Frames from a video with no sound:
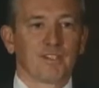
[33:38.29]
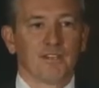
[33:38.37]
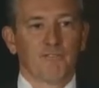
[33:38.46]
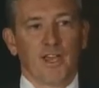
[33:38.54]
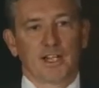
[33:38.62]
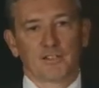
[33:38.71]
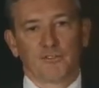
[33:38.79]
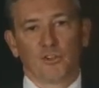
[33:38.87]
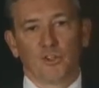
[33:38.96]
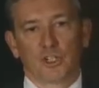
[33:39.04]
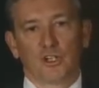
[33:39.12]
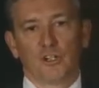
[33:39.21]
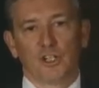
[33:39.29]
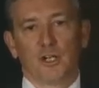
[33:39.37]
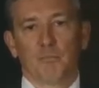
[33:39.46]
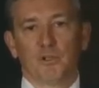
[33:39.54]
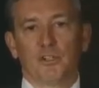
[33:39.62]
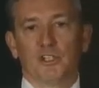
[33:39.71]
In fact, if you look at our
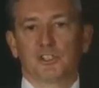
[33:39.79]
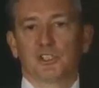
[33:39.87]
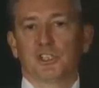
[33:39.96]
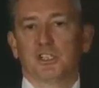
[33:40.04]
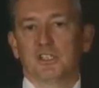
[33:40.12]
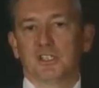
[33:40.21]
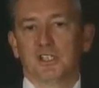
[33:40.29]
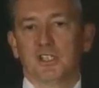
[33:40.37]
number this year,